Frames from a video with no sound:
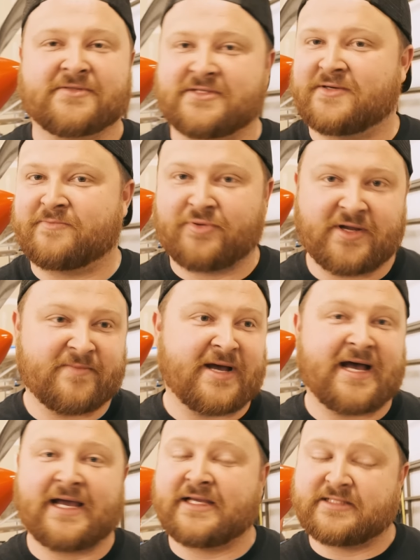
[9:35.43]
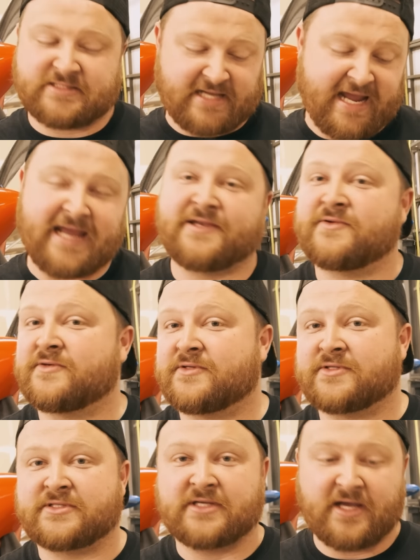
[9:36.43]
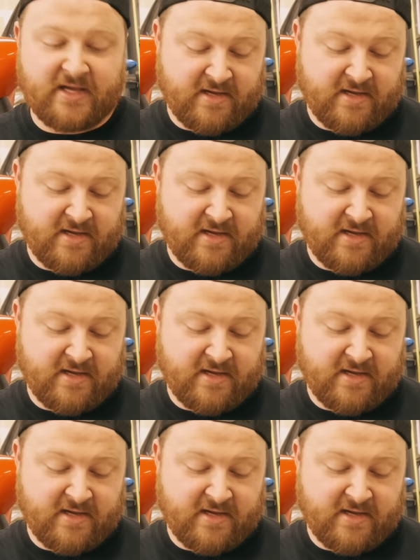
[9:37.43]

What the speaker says: So pre-buys, annuals,